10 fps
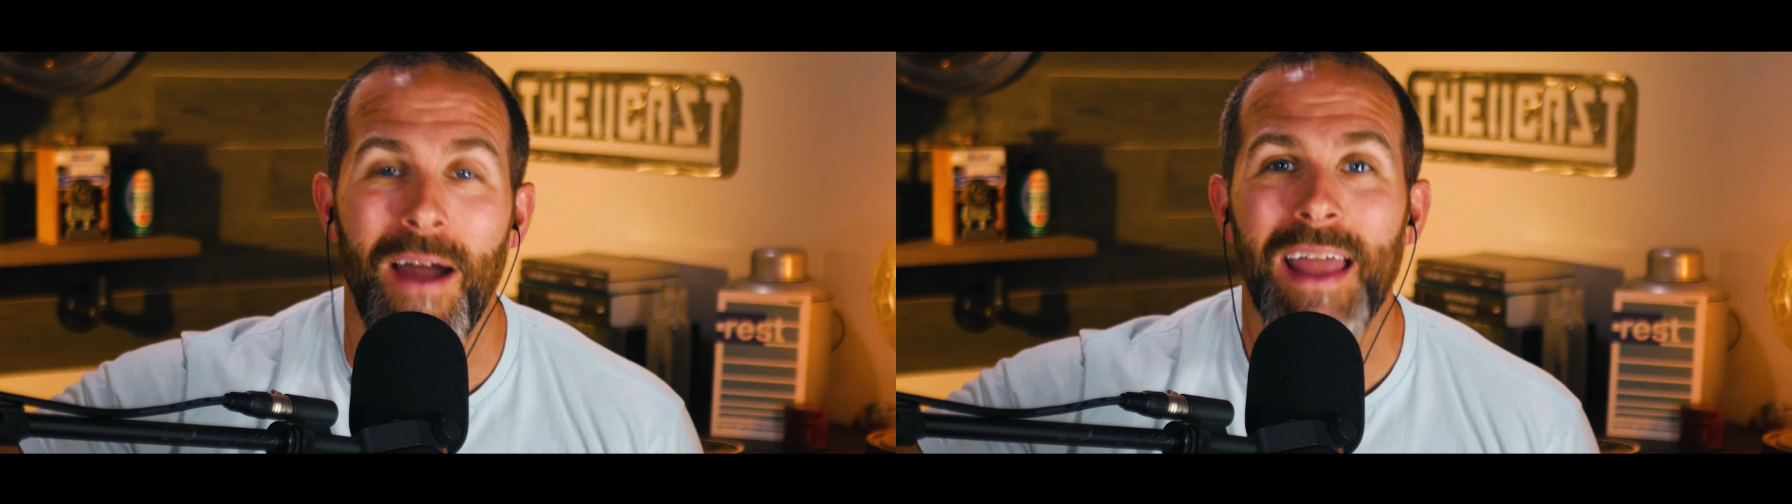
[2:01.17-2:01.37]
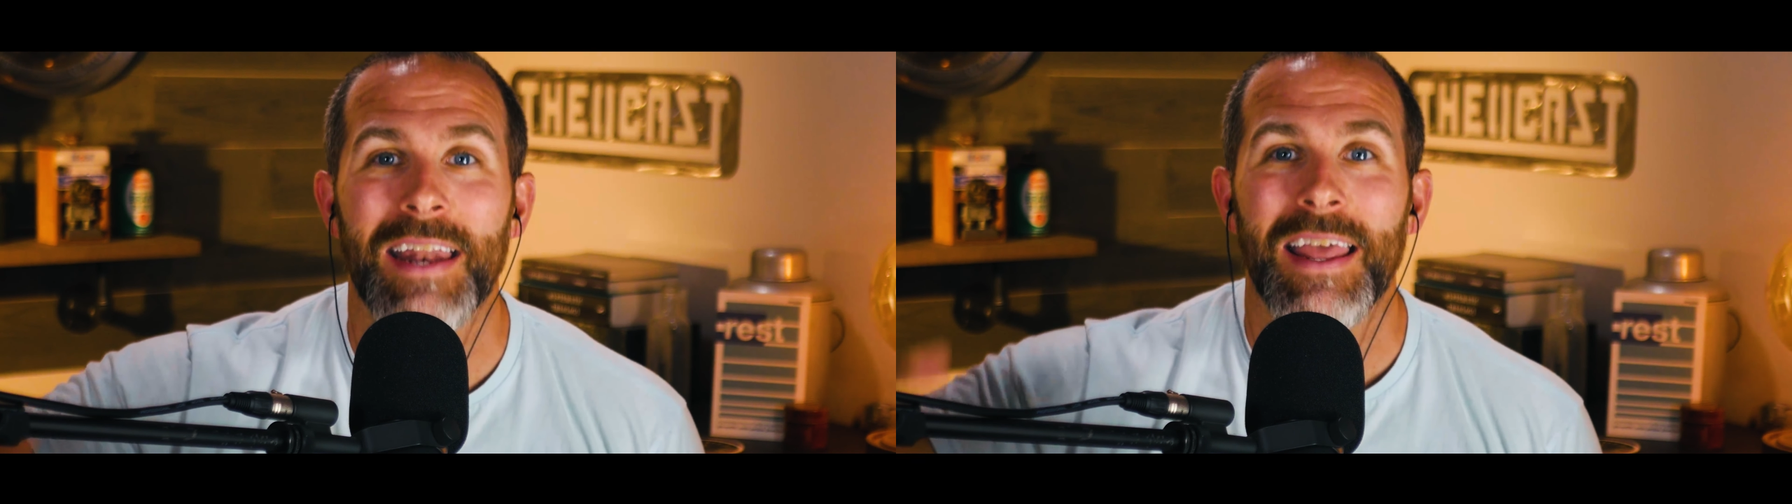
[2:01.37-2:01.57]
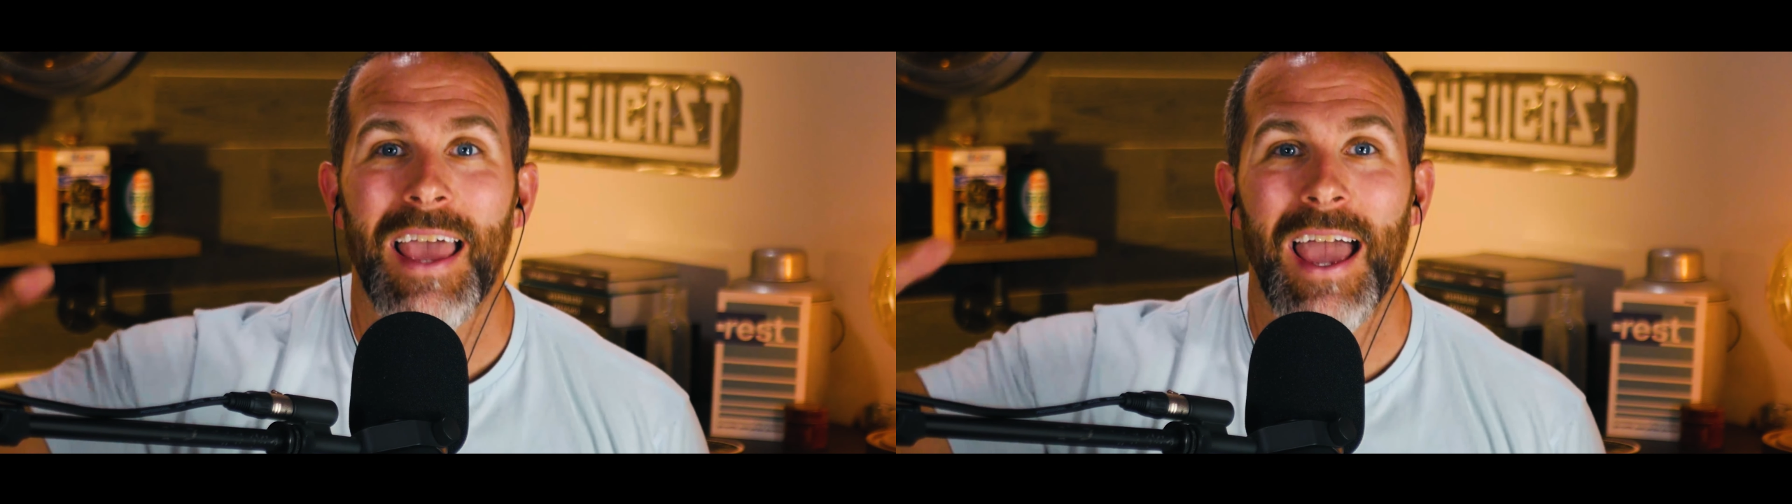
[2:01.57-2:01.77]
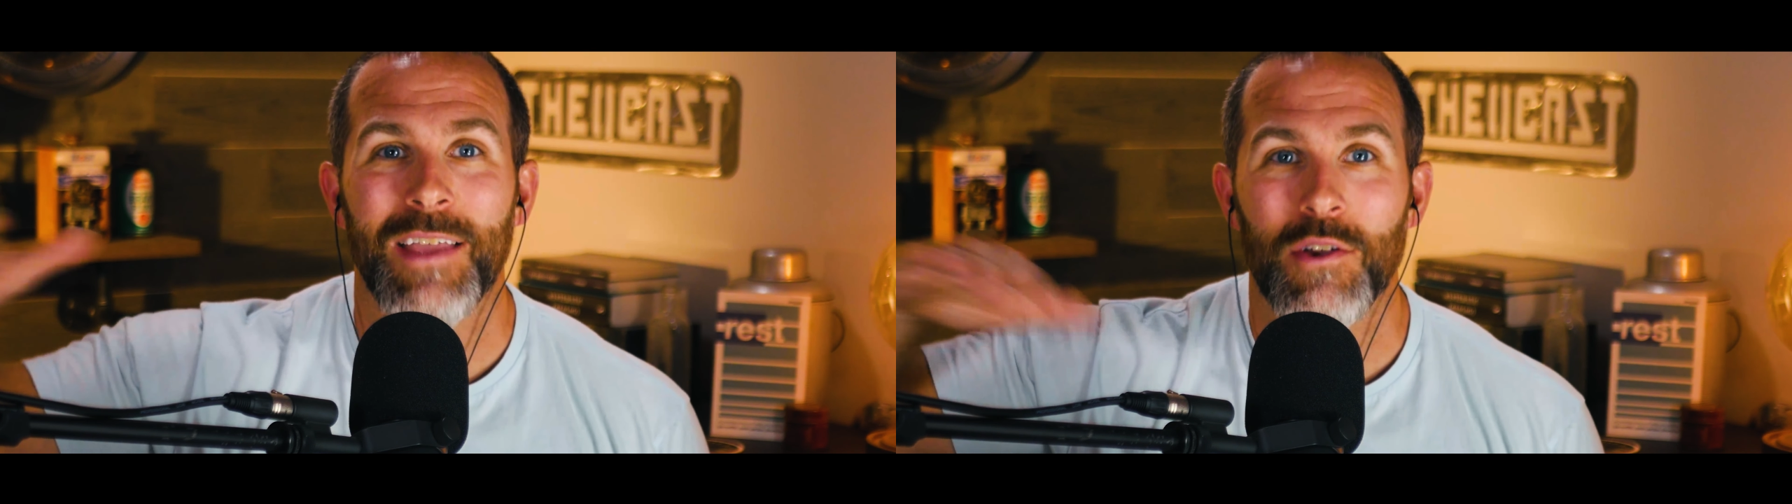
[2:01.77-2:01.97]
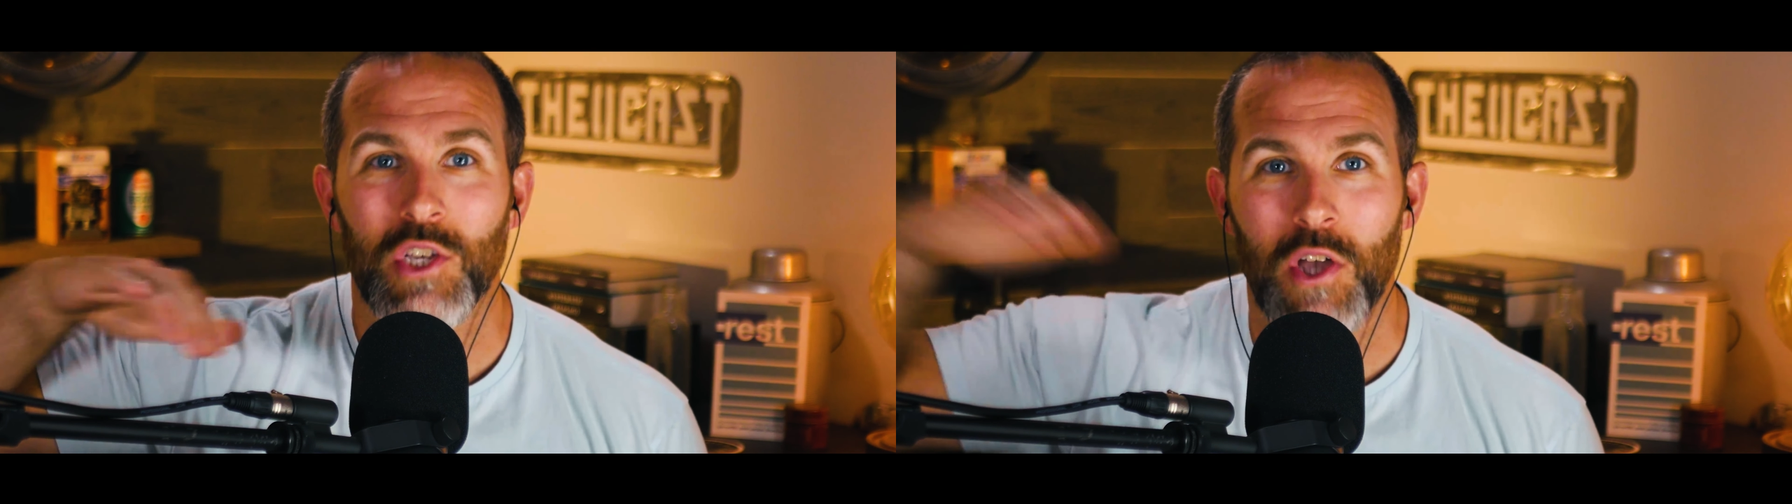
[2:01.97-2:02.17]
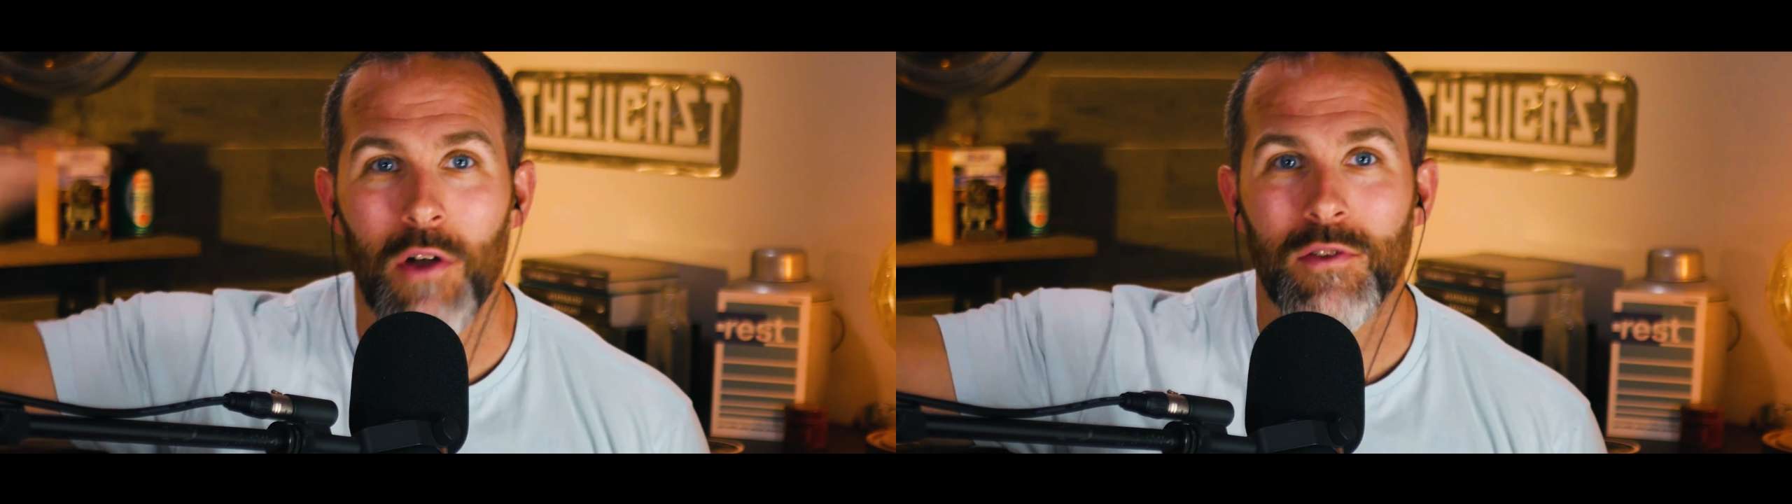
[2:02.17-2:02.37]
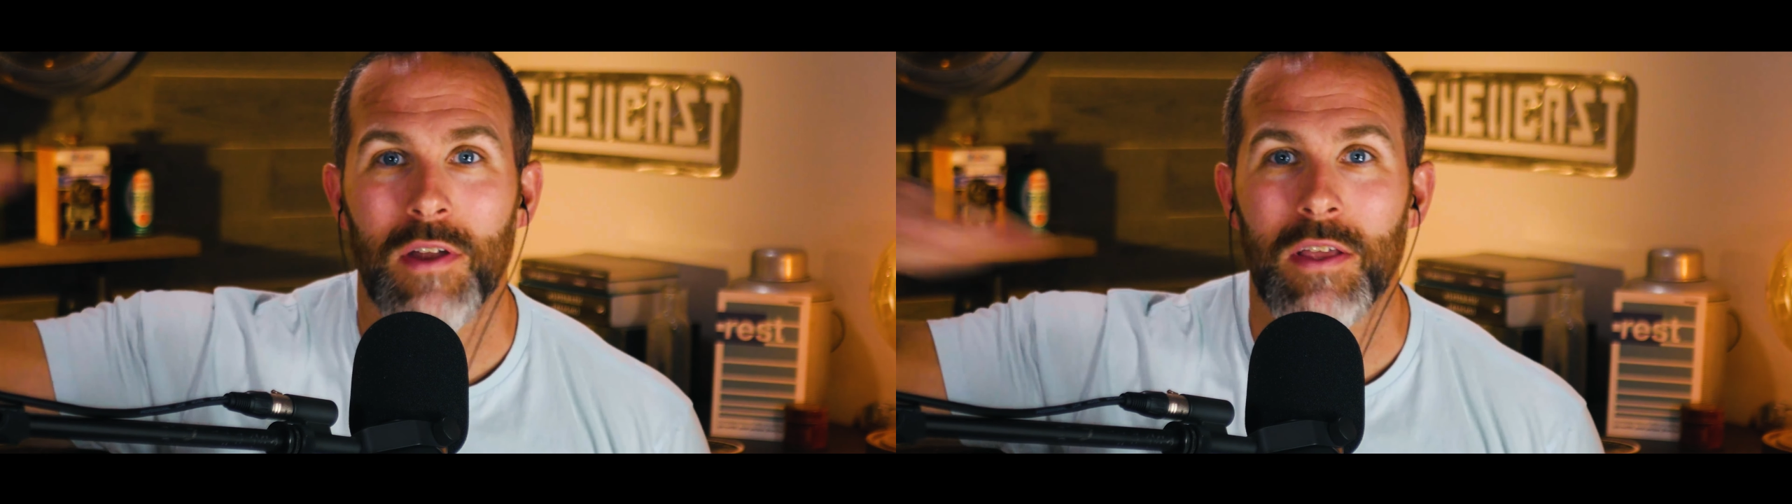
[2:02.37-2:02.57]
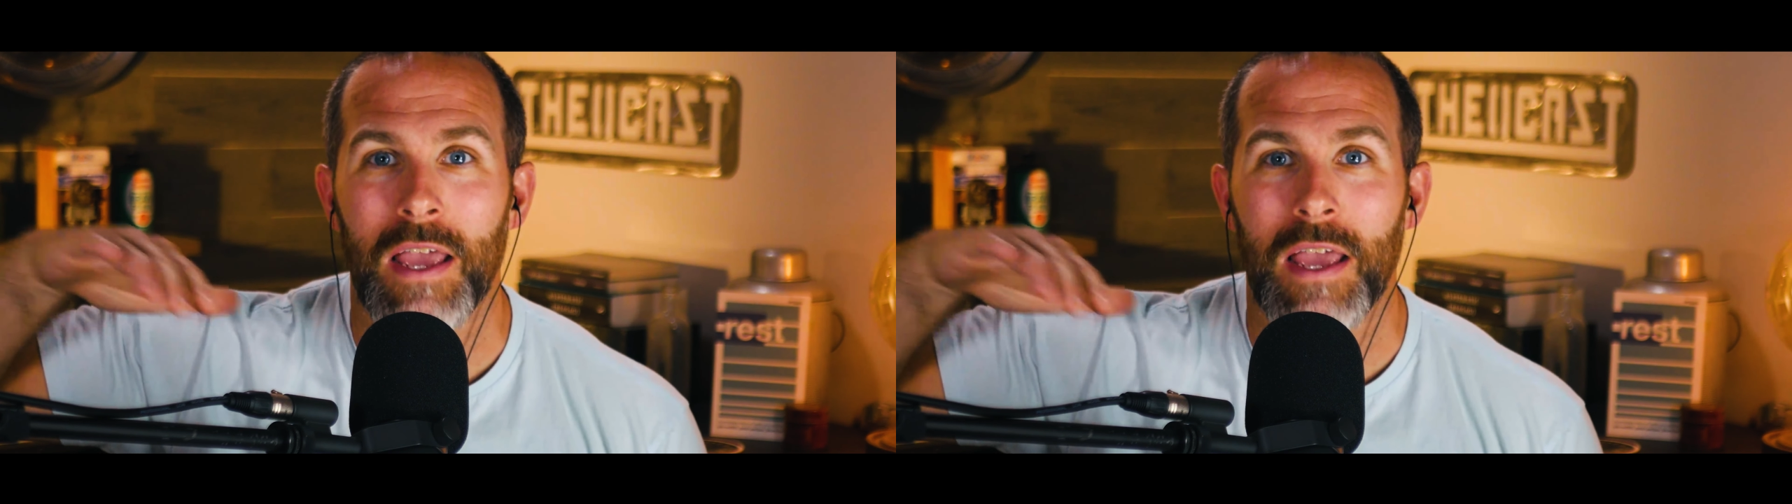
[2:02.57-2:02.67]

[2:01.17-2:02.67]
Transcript: right? And and you're sheltered and,